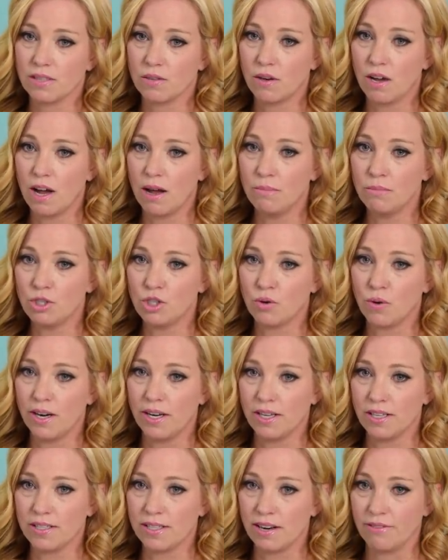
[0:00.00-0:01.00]
So come
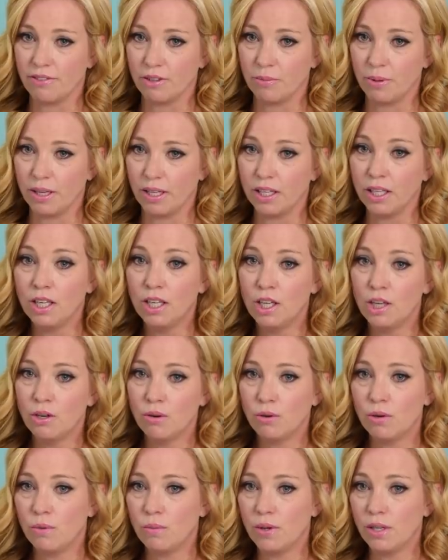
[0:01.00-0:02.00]
join us, everybody.
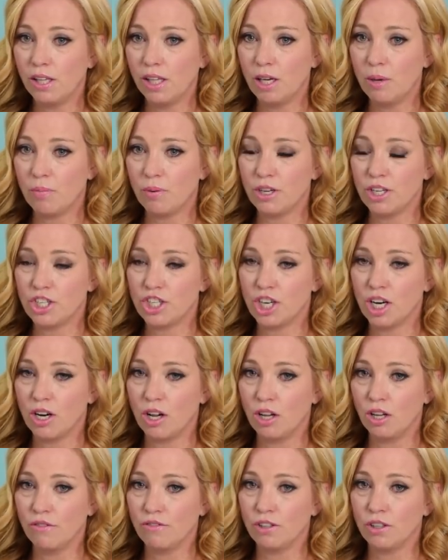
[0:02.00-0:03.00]
We really appreciate
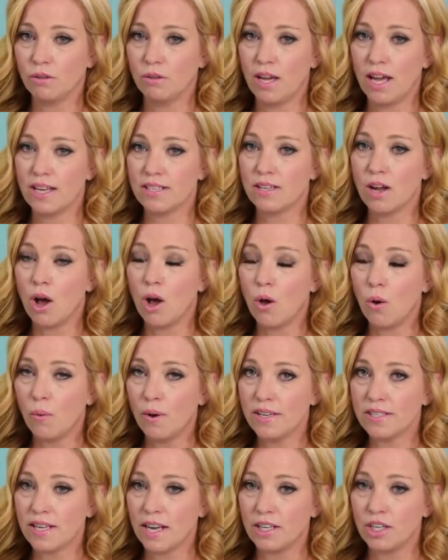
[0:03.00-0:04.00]
all of you. As
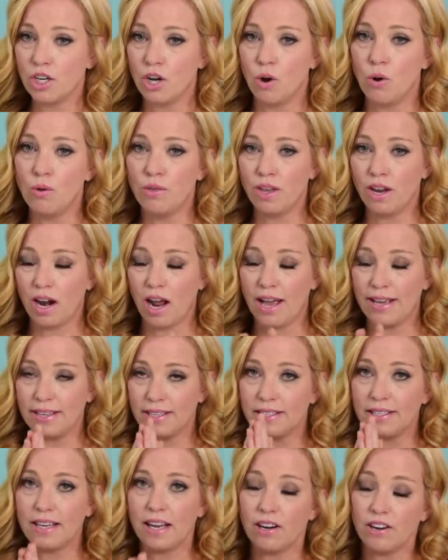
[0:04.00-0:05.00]
always, I know that I
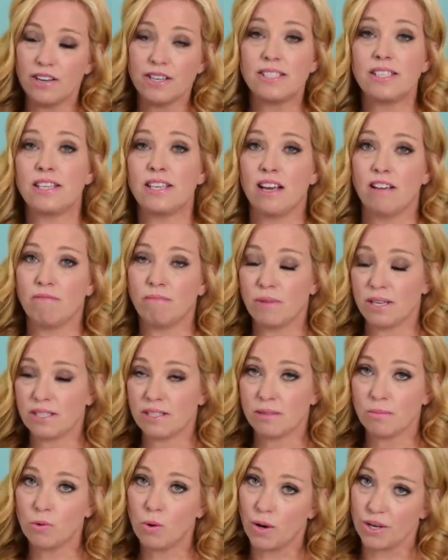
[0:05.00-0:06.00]
can guarantee I've
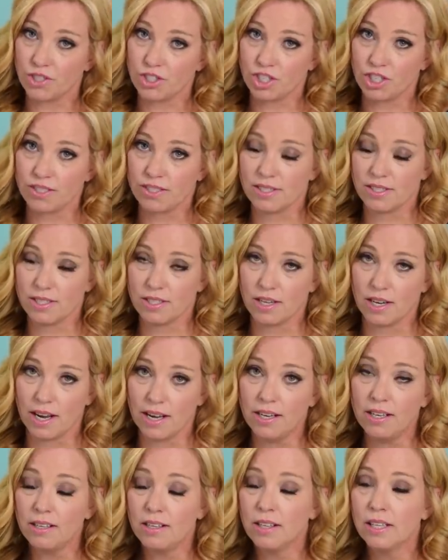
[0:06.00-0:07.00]
missed some questions
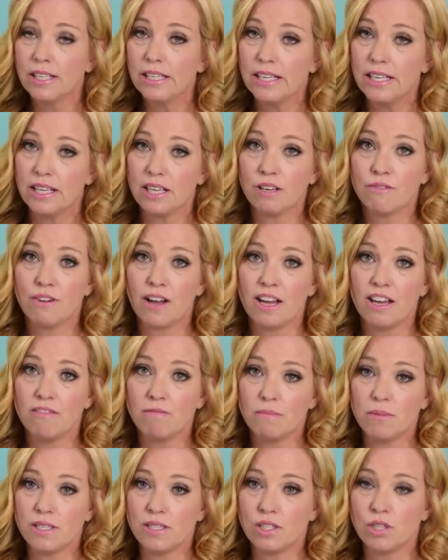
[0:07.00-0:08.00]
tonight. If I
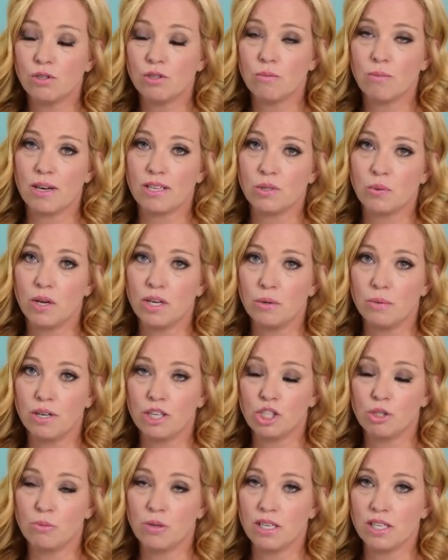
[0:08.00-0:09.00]
have missed you, the best way to
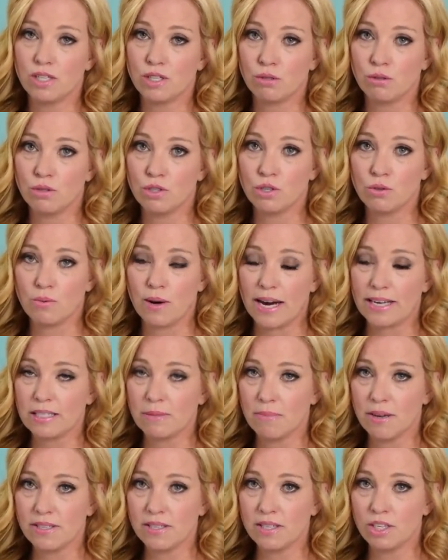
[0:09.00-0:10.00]
reach me is through
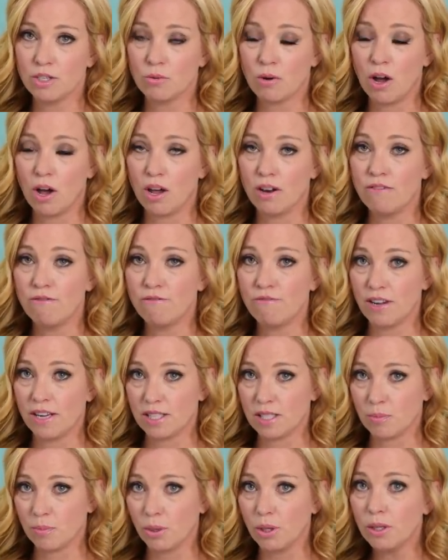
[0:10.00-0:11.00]
direct message on
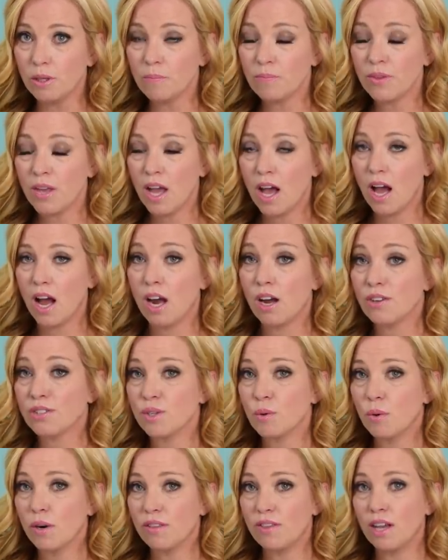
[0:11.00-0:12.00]
Facebook. I
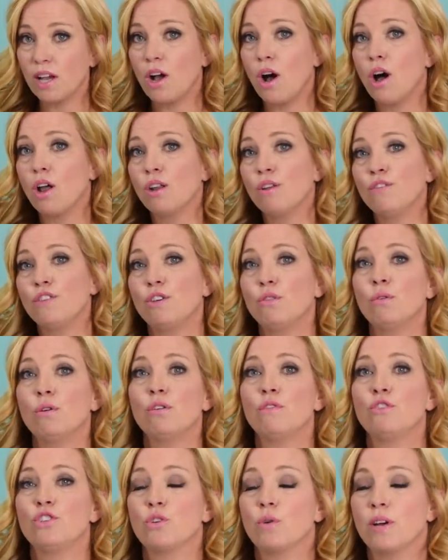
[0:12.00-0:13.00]
also want to thank all of you who
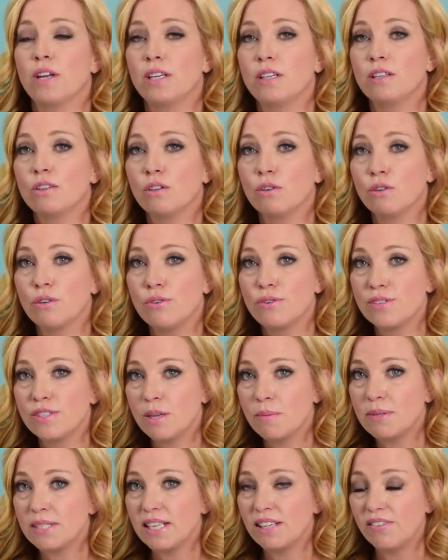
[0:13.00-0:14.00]
have joined the Cruise
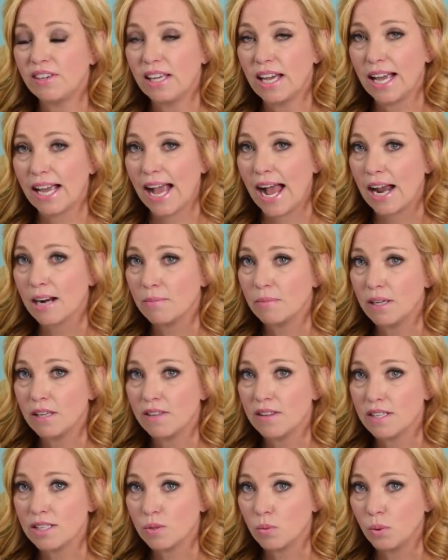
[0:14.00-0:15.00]
Tips TV Academy
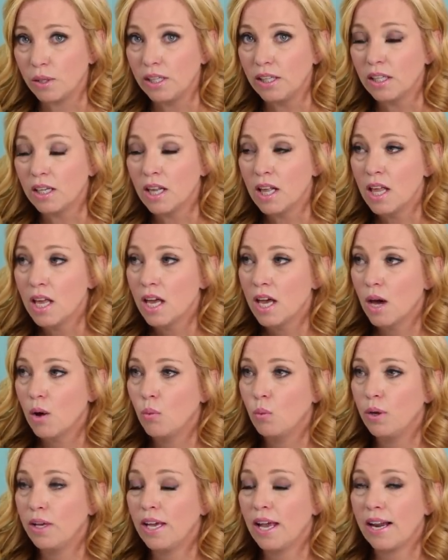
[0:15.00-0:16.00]
this week.
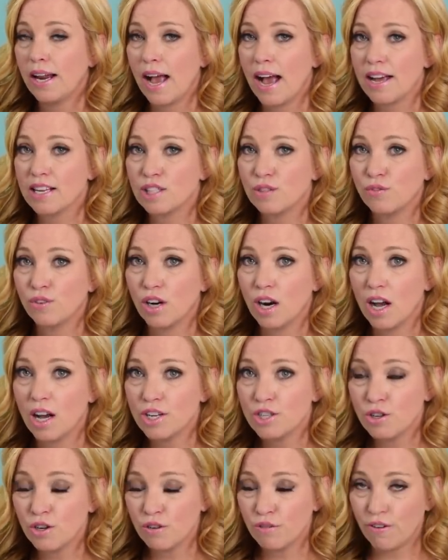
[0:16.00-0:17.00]
We had asked for
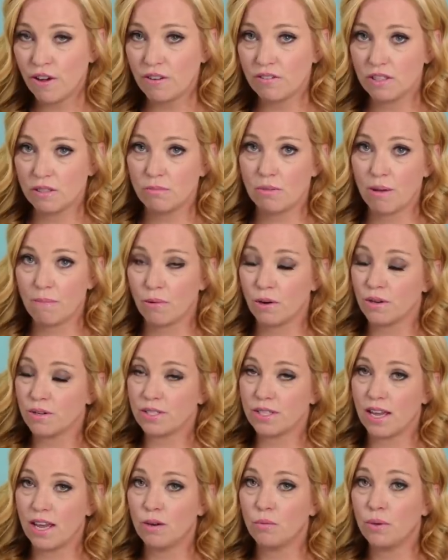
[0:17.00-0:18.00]
100 founding
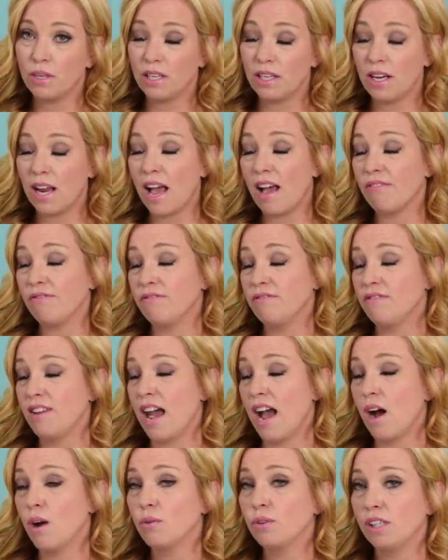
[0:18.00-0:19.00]
members, and we have
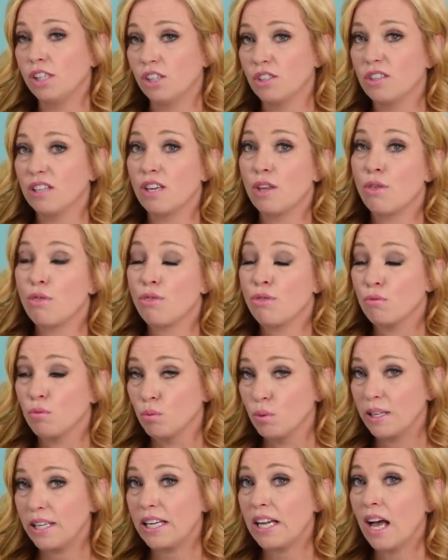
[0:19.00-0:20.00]
now nearly
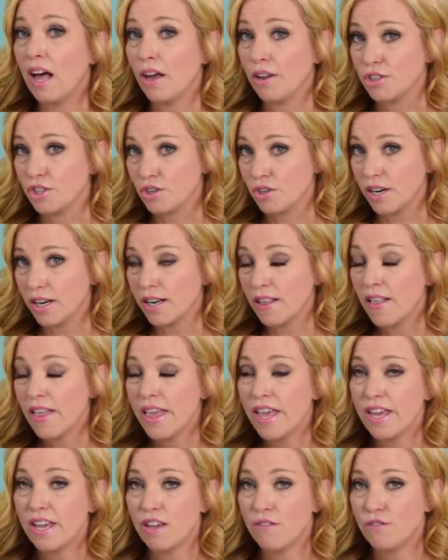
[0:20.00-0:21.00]
300.
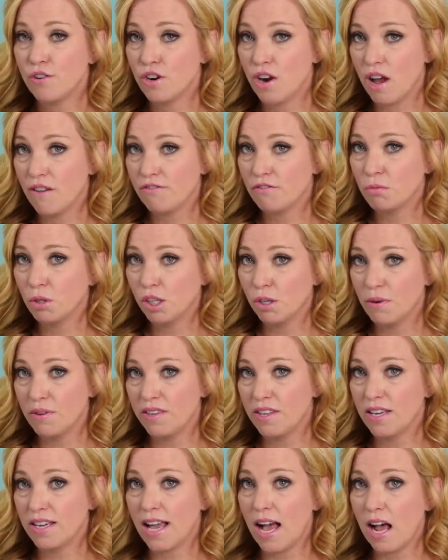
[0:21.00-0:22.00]
If you're not familiar with
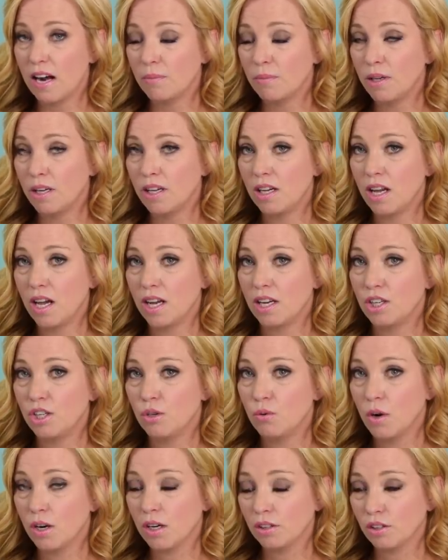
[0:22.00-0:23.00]
the Academy and
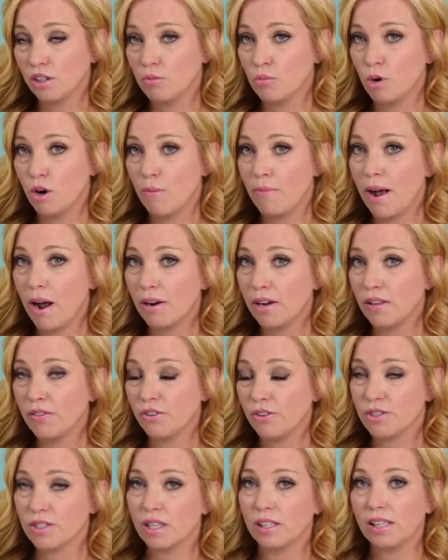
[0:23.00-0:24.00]
you want to learn more about it,
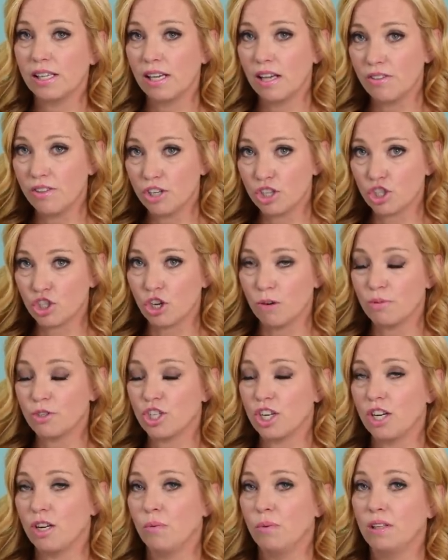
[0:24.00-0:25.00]
there's a link in the
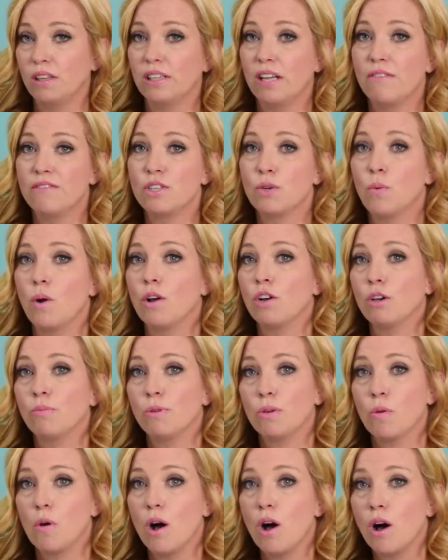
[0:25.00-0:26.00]
description, and we'd love to welcome
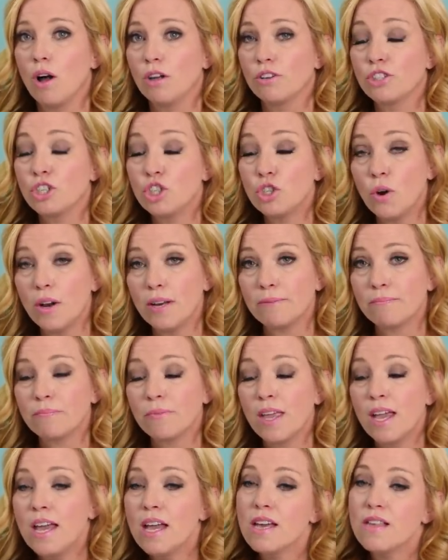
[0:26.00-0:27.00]
you all to join.
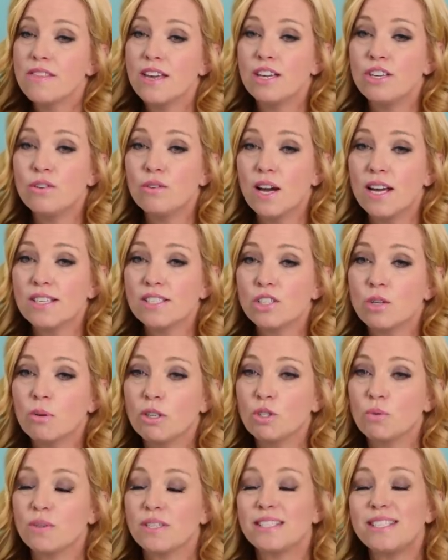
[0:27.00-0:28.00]
Thank you guys so
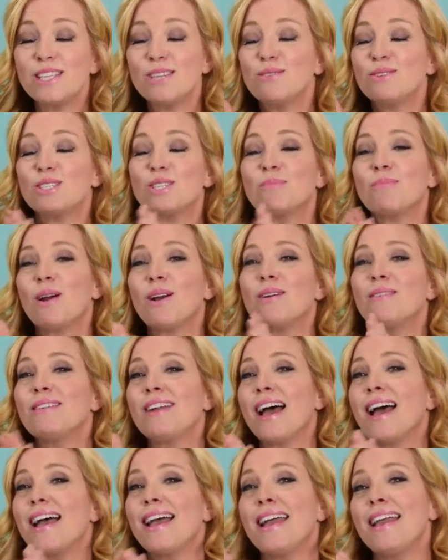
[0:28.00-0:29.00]
much. We'll see you tomorrow
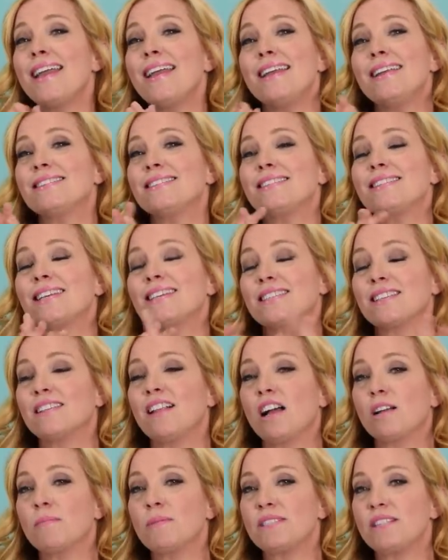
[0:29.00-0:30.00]
night, 6
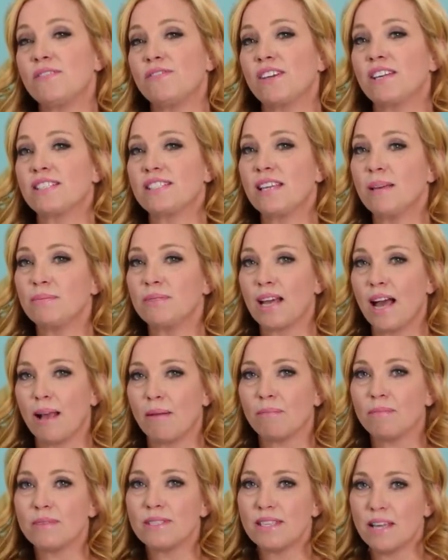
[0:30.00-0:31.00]
o'clock Pacific, same
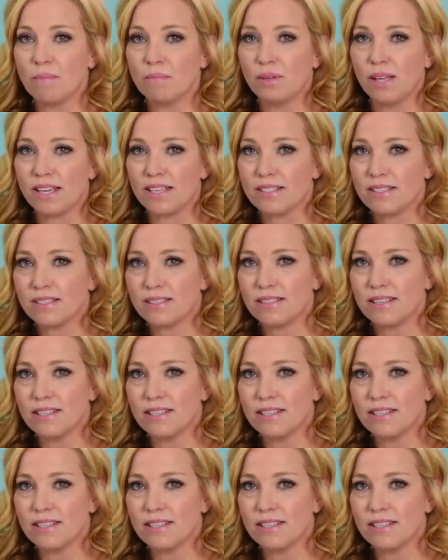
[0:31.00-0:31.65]
time, same place.